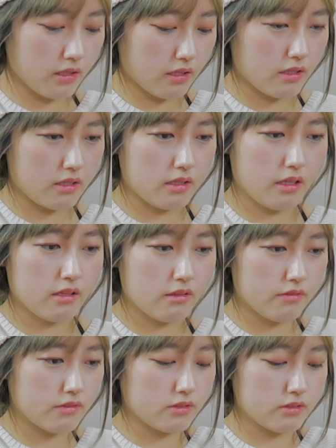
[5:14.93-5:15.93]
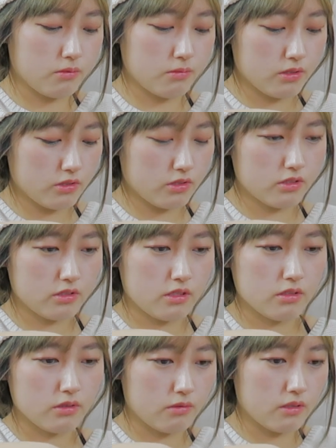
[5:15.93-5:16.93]
and I love this so much. I
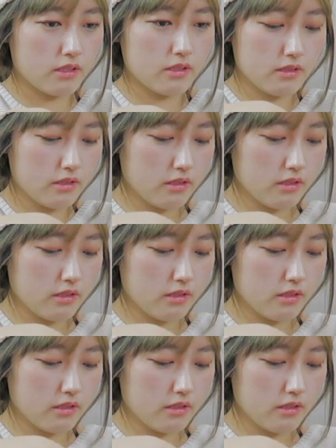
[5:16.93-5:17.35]
don't know why.